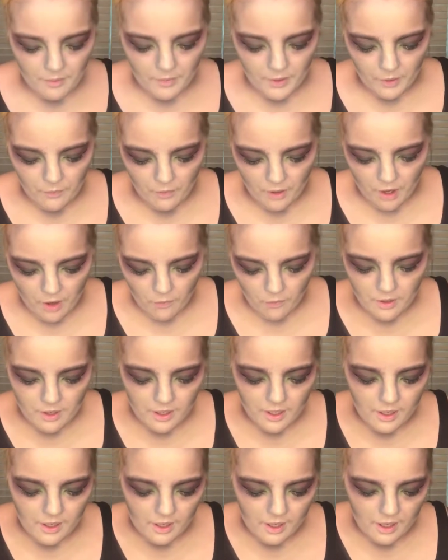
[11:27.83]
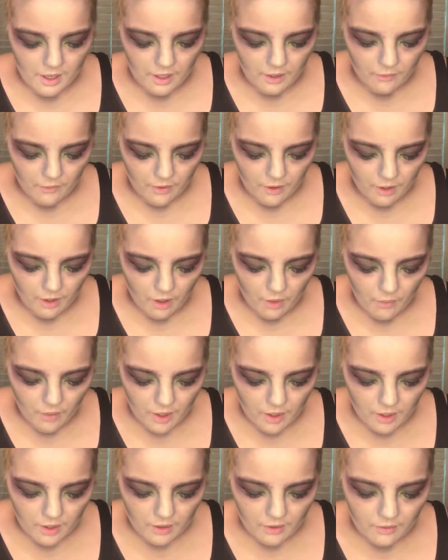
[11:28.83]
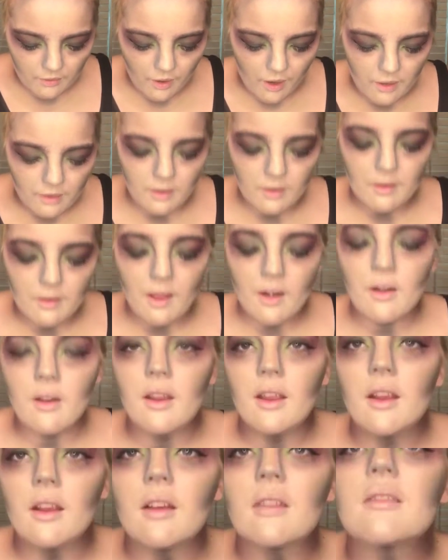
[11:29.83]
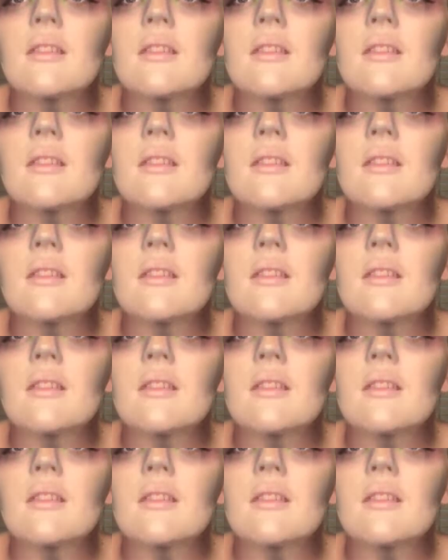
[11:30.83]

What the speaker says: pick where I want it, and where I want it is right in the center here.